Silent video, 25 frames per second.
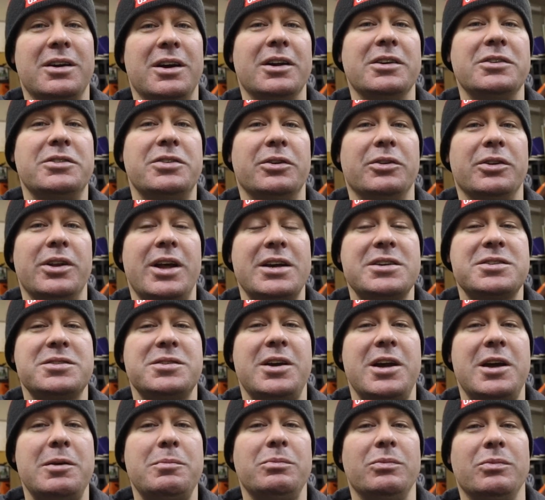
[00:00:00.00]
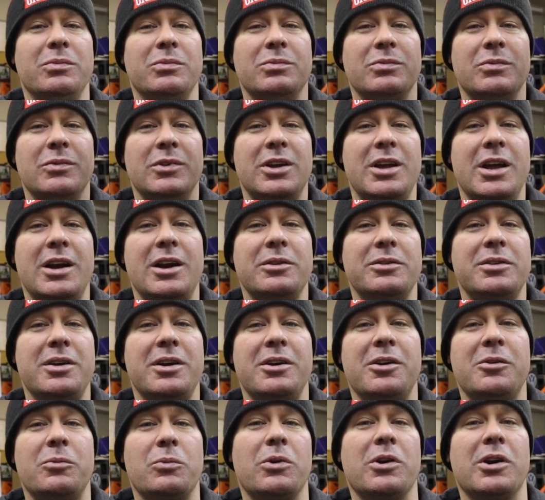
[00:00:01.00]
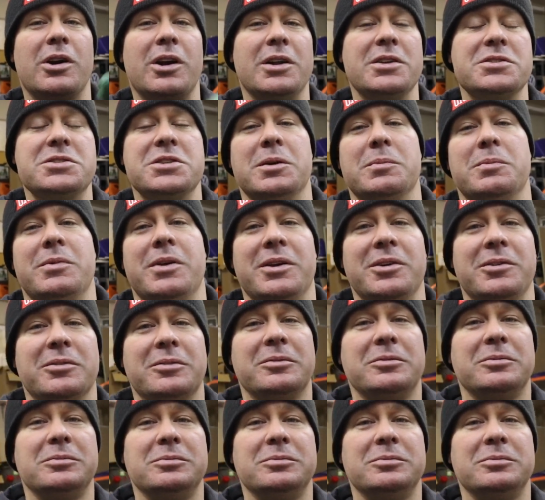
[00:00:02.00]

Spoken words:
Until next time, get out there and work on something.